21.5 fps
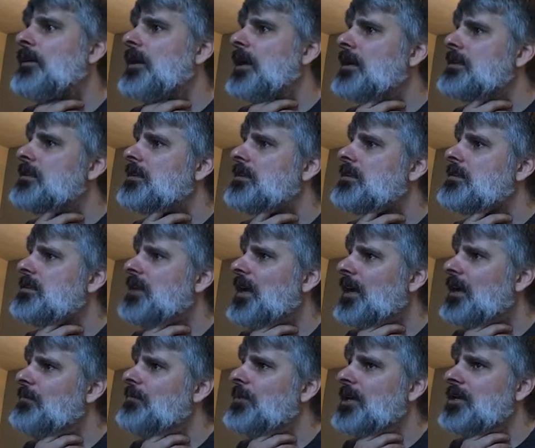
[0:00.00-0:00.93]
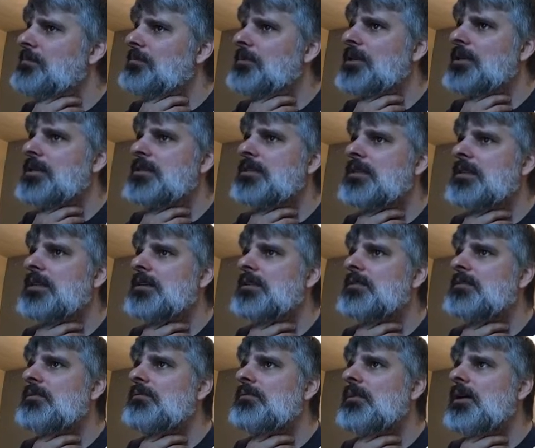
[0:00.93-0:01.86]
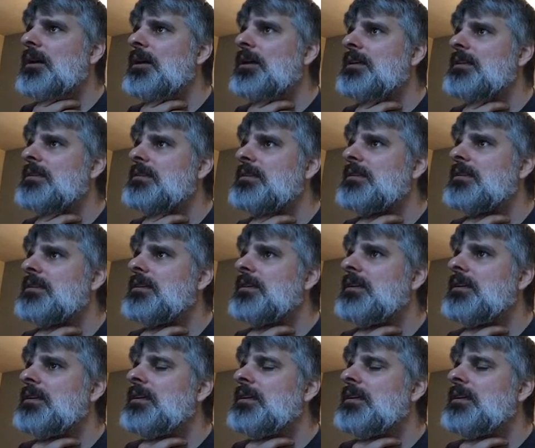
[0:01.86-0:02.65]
Oh, and actually the second best play is to hit twice.